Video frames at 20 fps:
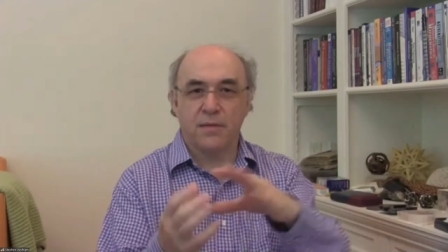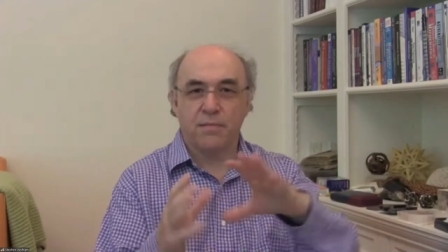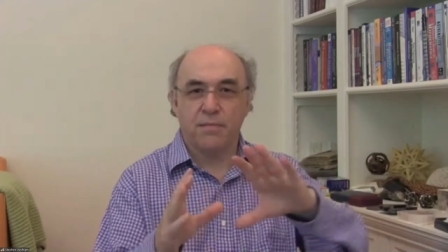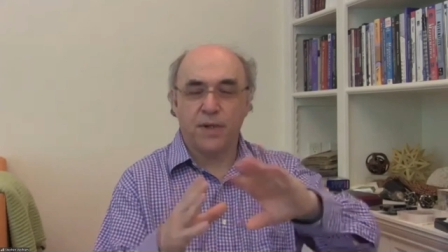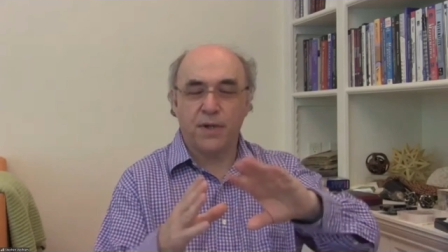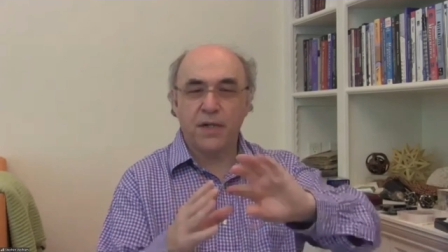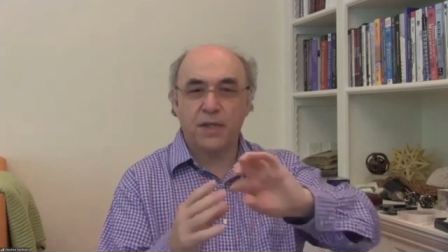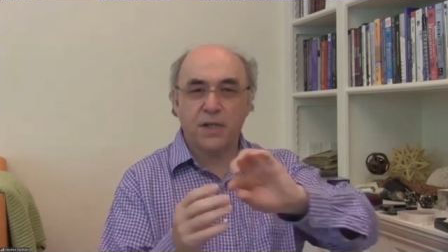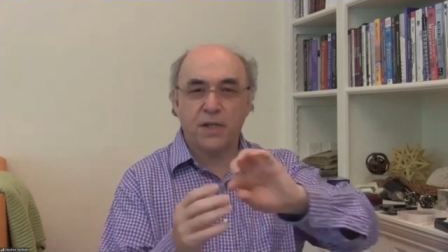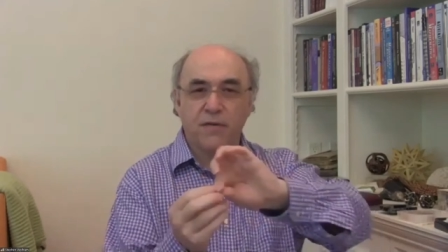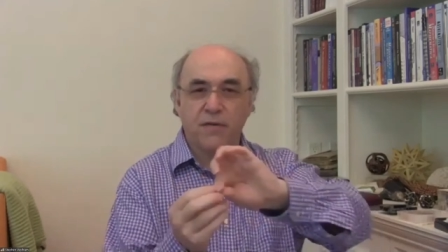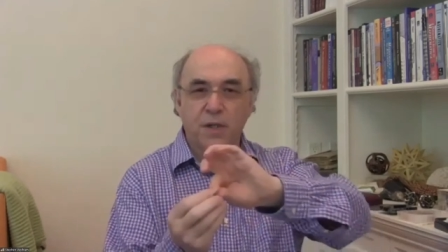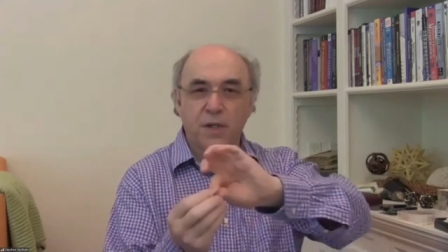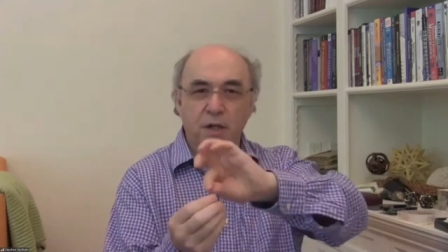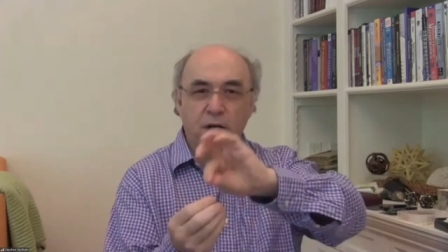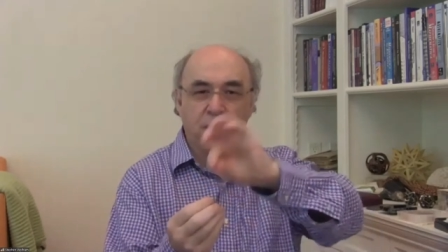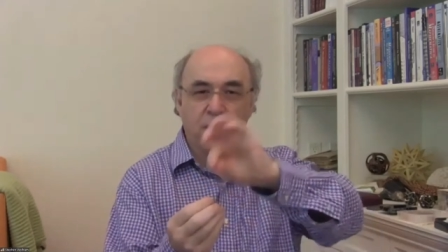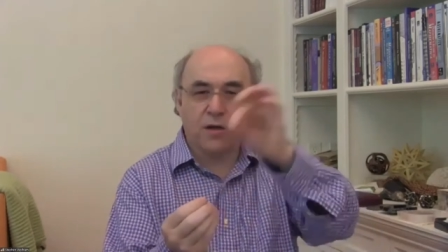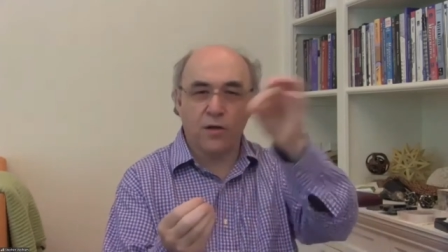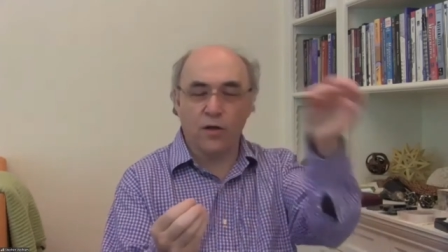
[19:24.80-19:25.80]
piece of a
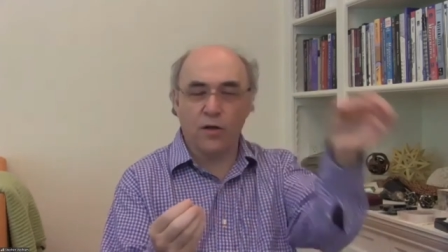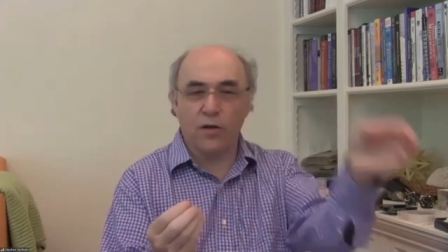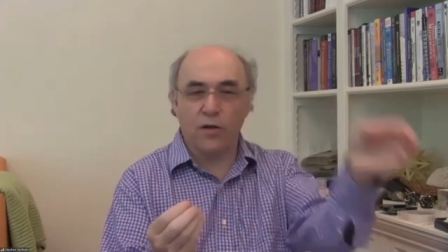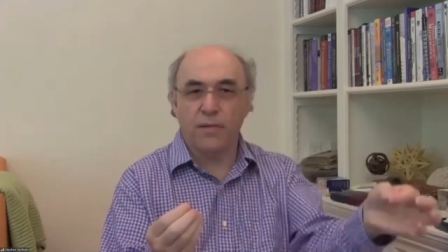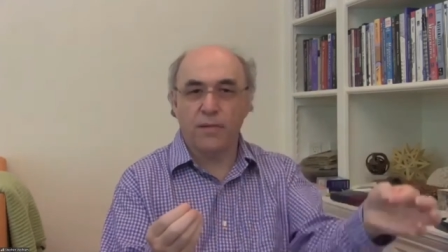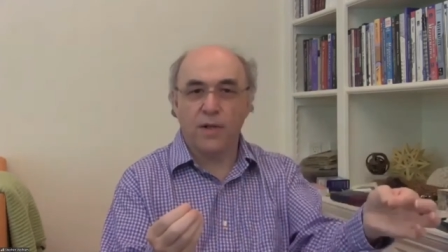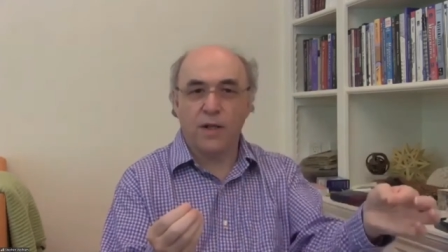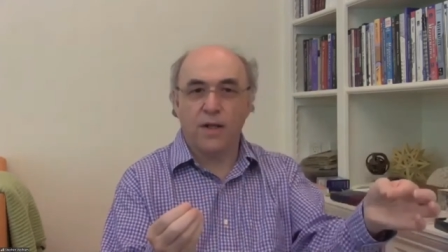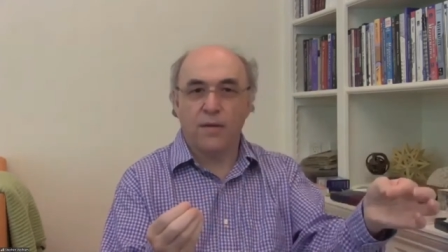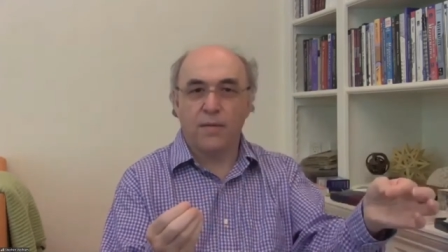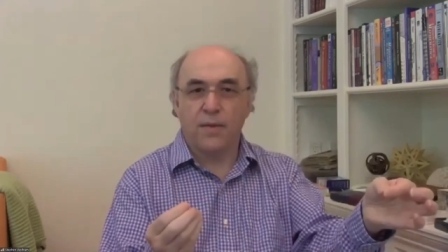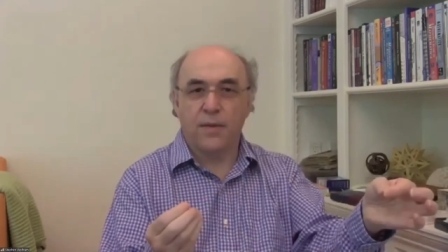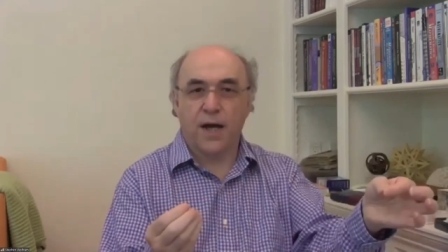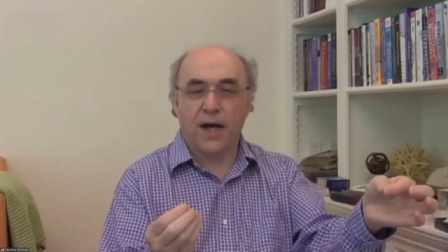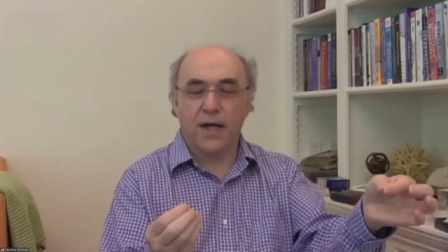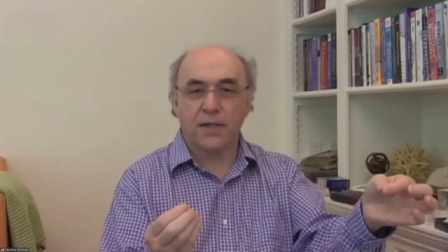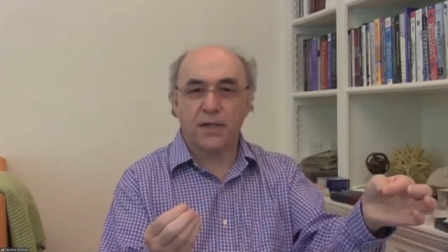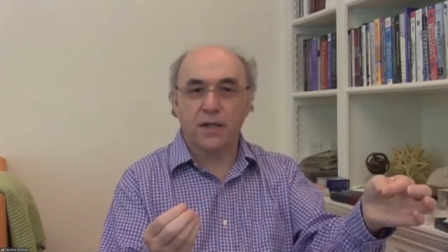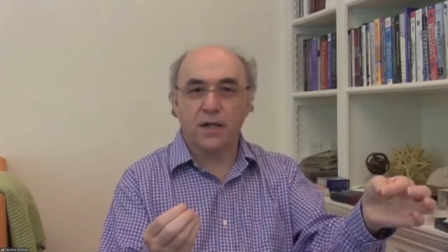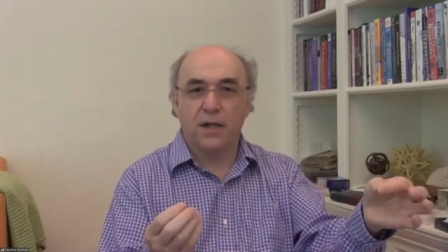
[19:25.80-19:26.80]
circle
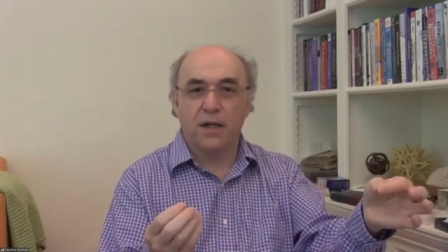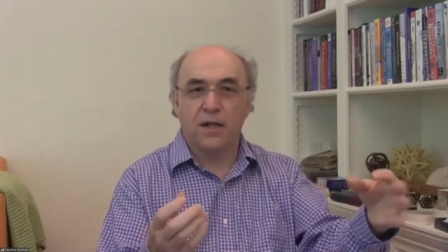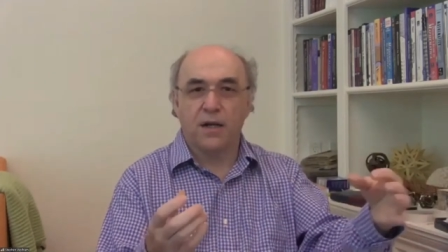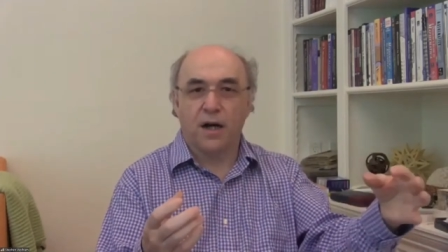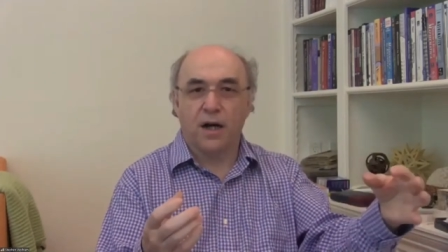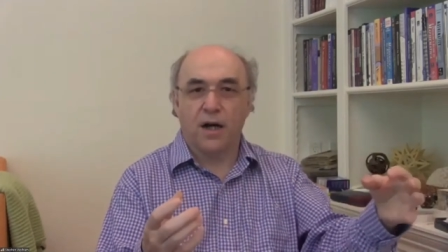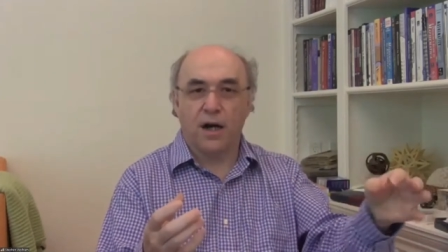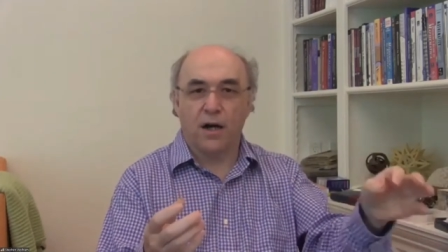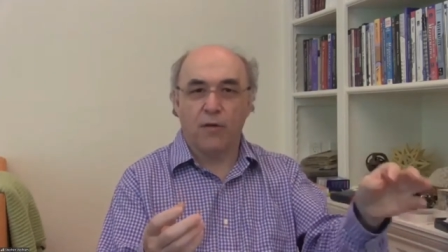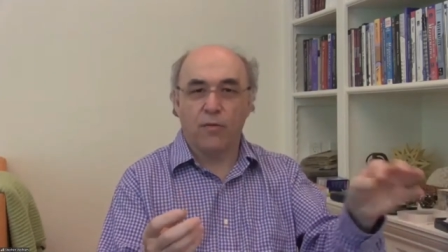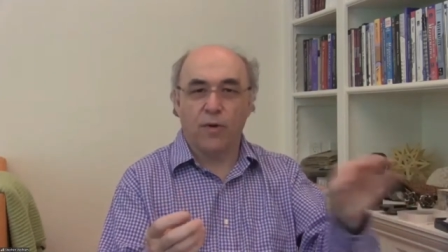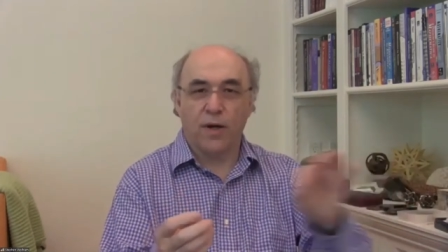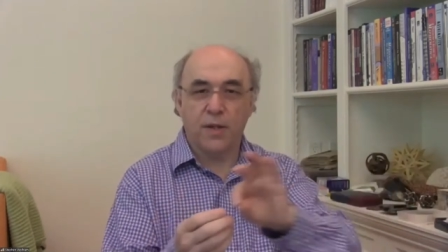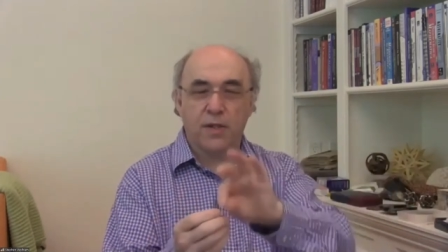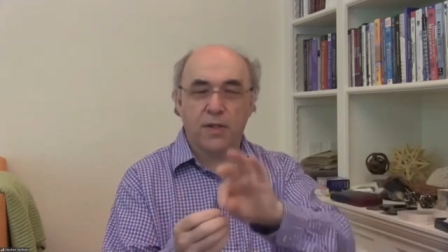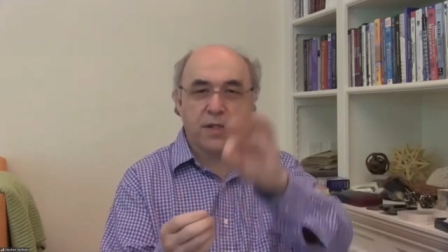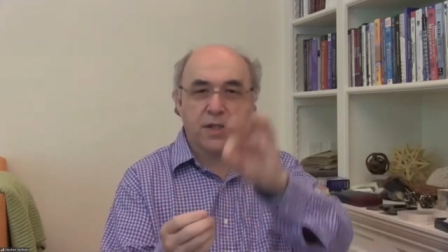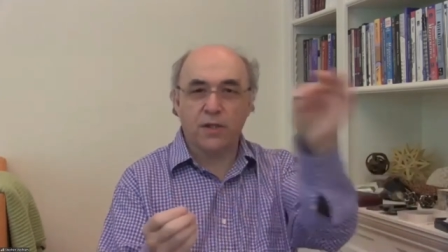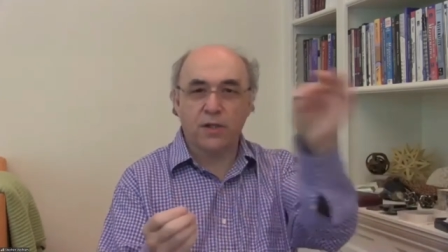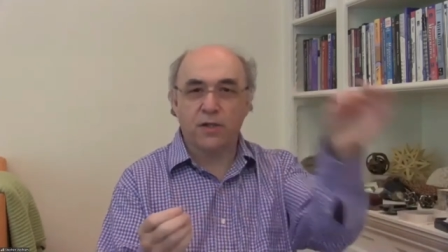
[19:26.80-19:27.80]
that where the
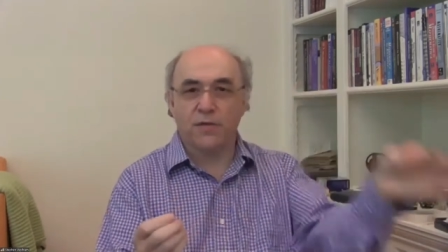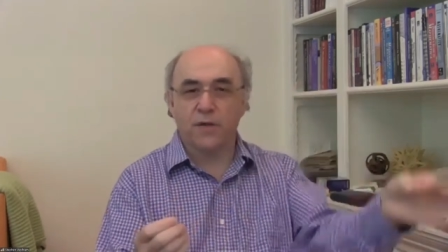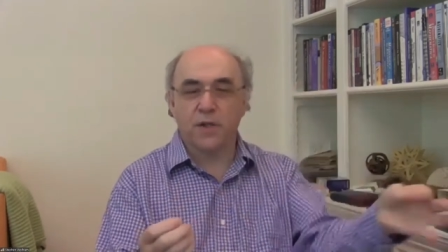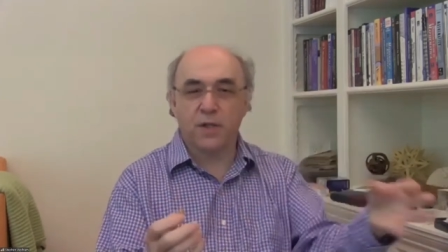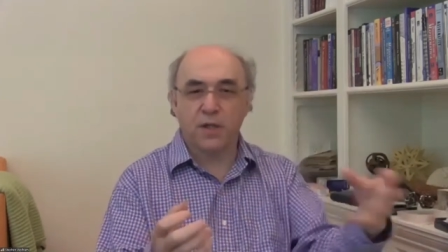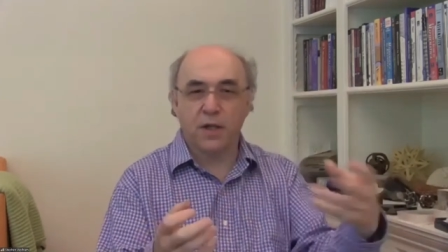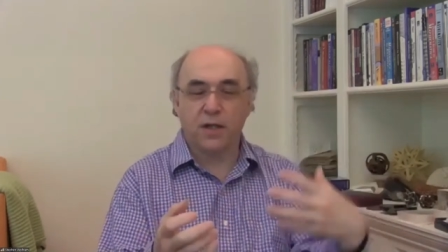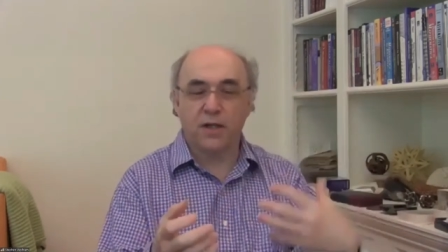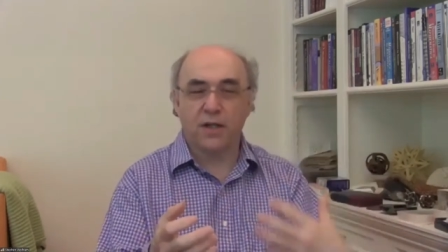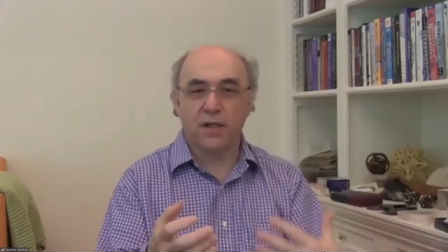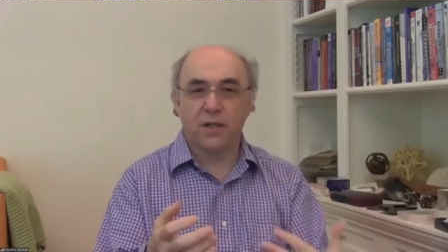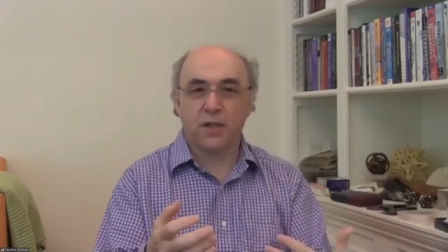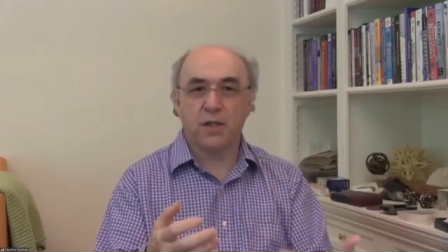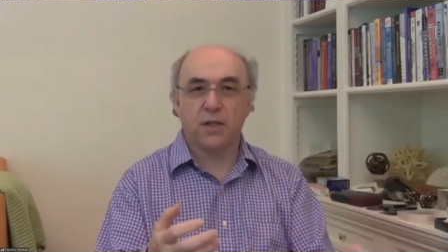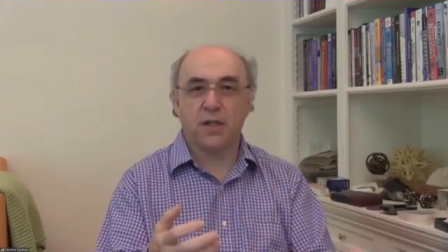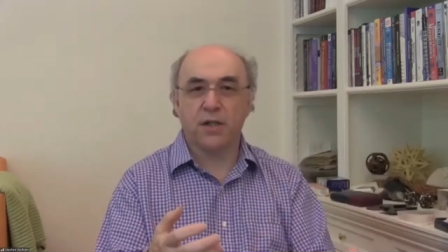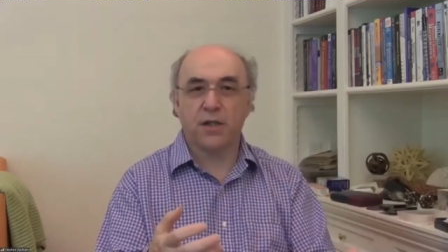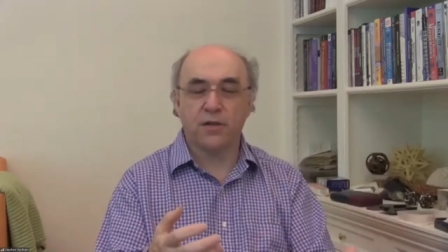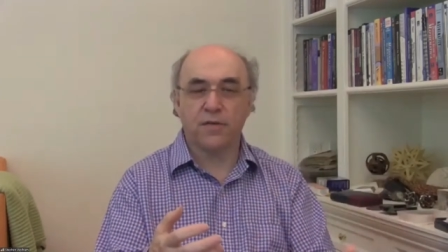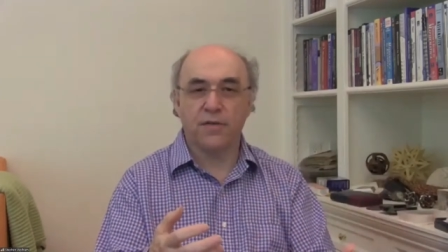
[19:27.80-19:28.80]
center of the circle is the
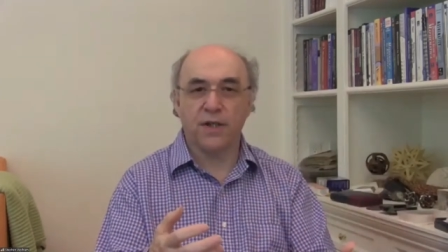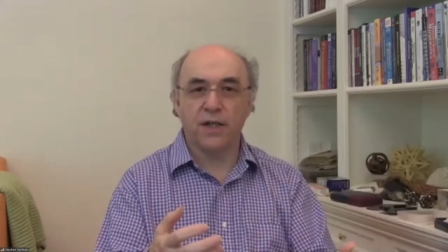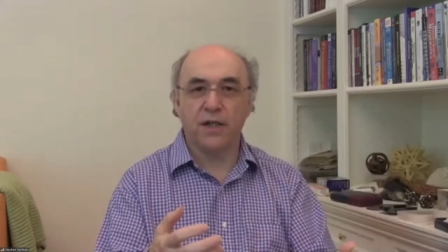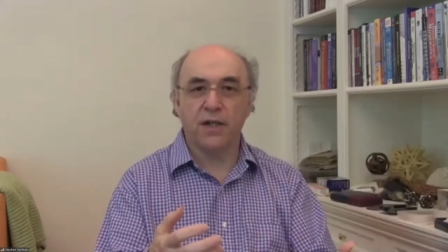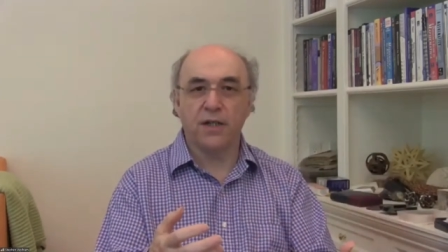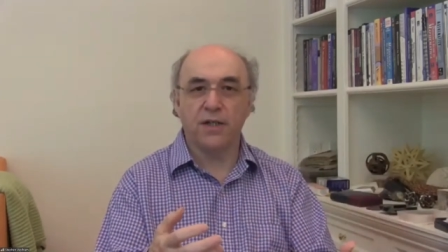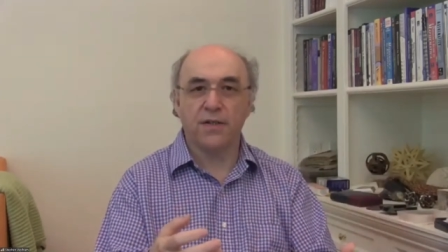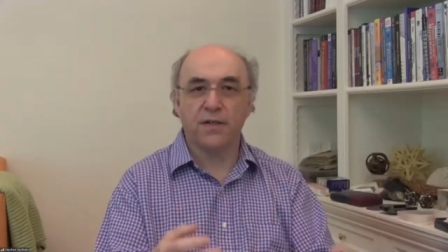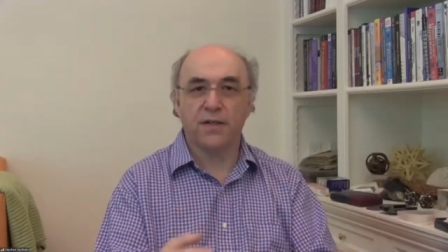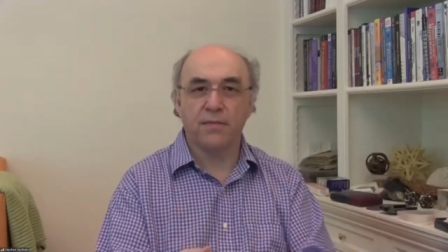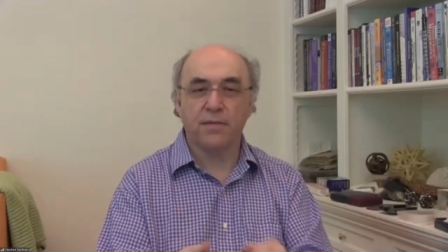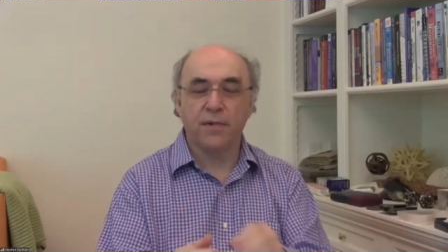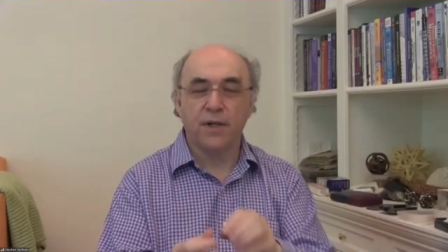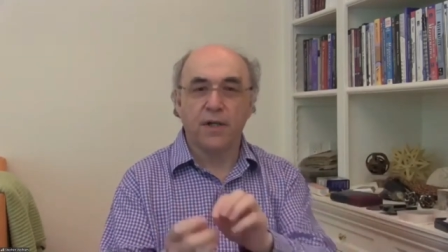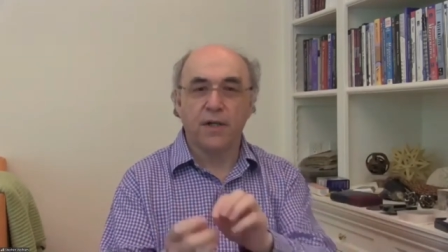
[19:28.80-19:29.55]
center of the Earth.